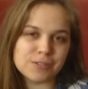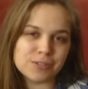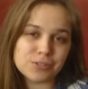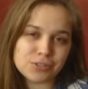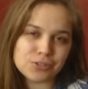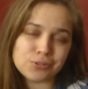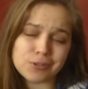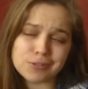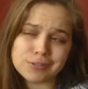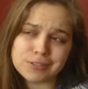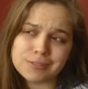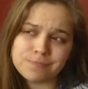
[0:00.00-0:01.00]
such a strong
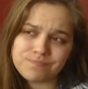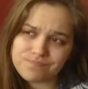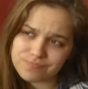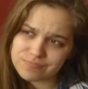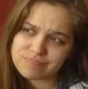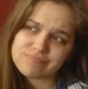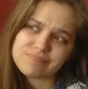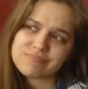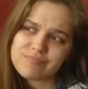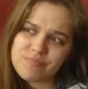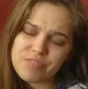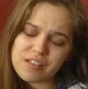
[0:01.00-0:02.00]

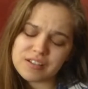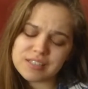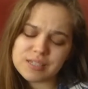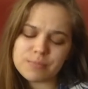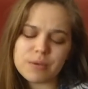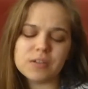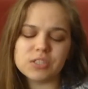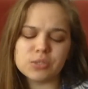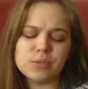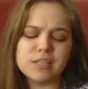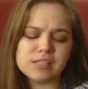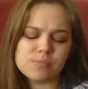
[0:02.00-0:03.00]

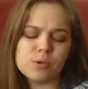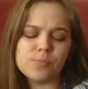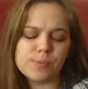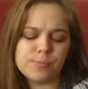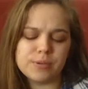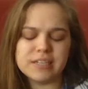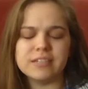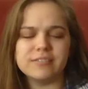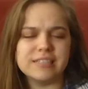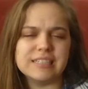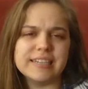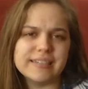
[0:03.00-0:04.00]
tomatoey, smoked
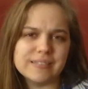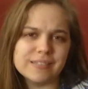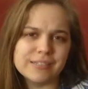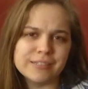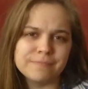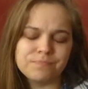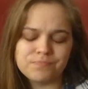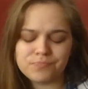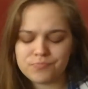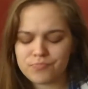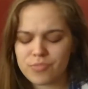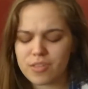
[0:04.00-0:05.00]
paprika-y taste.
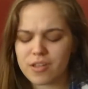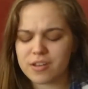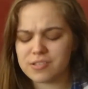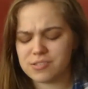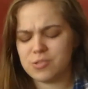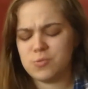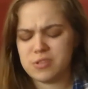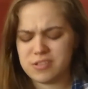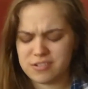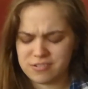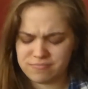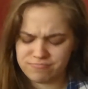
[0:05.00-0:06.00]
And it's so
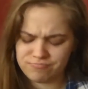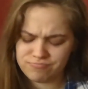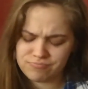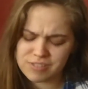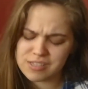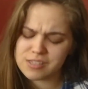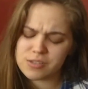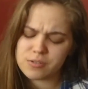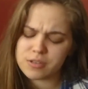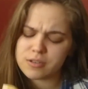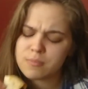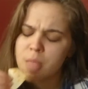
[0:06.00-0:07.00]
good. It's so
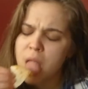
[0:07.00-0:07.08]
good.